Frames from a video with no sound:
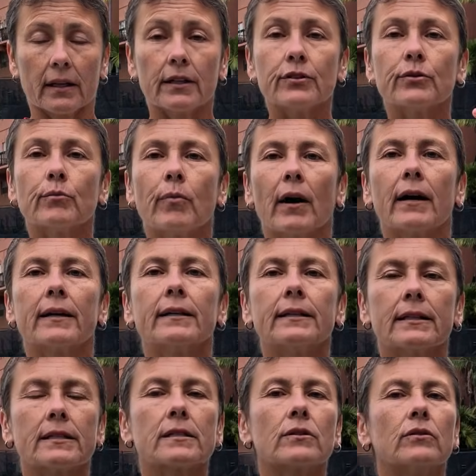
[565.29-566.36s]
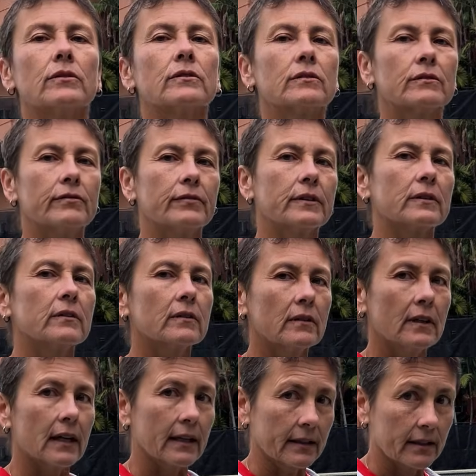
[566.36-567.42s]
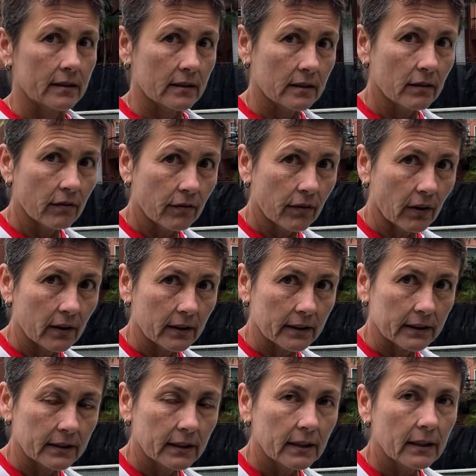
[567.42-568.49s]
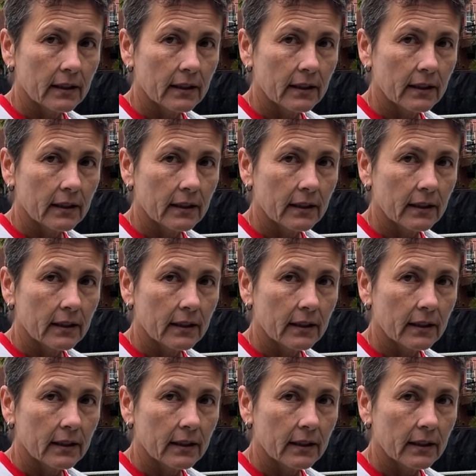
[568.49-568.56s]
and your body is going to feel like it's falling.